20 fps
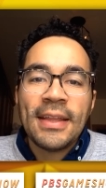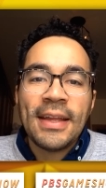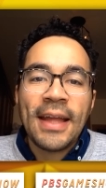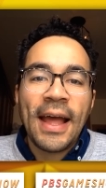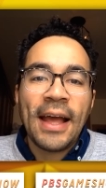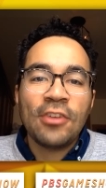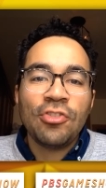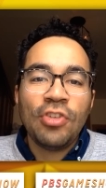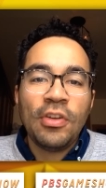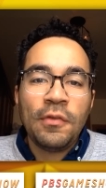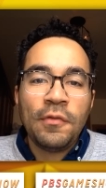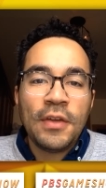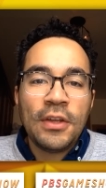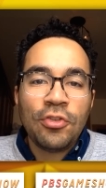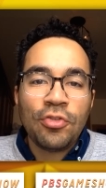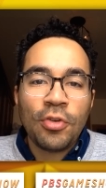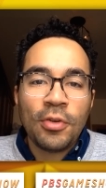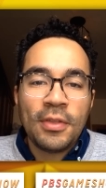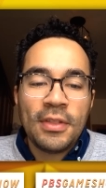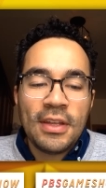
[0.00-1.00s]
they actually
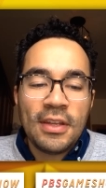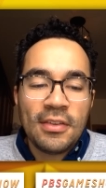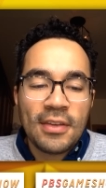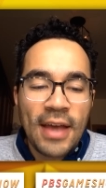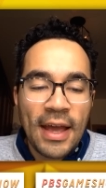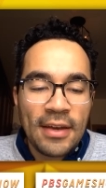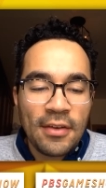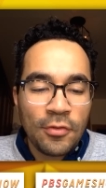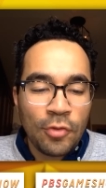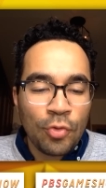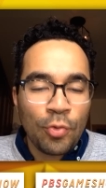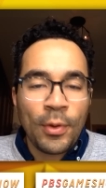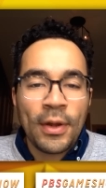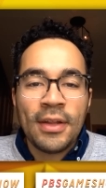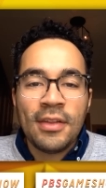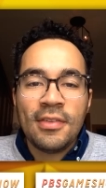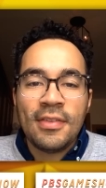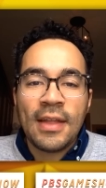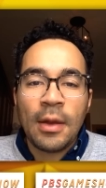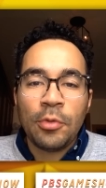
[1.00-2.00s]
featured these kind of
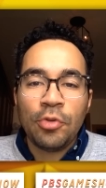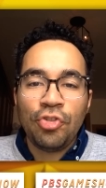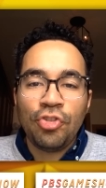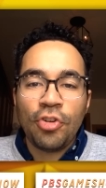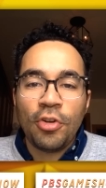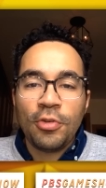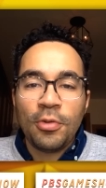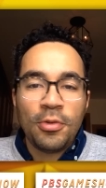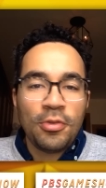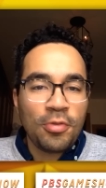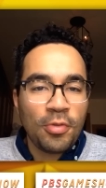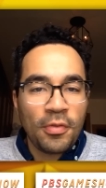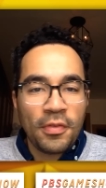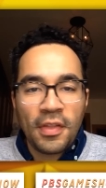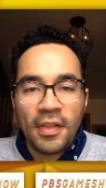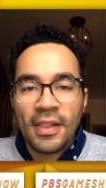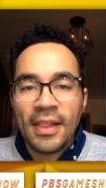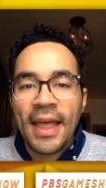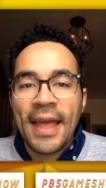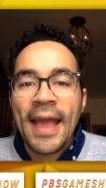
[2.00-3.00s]
grids that would show you sort
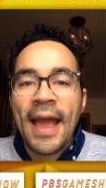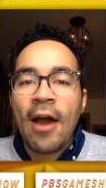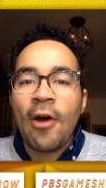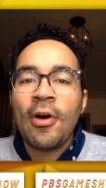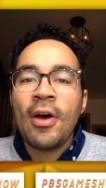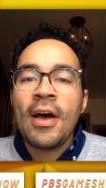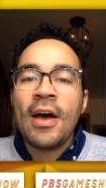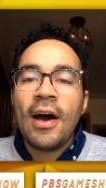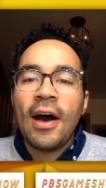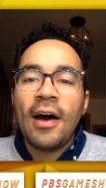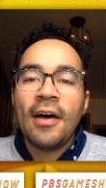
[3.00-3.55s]
of the layout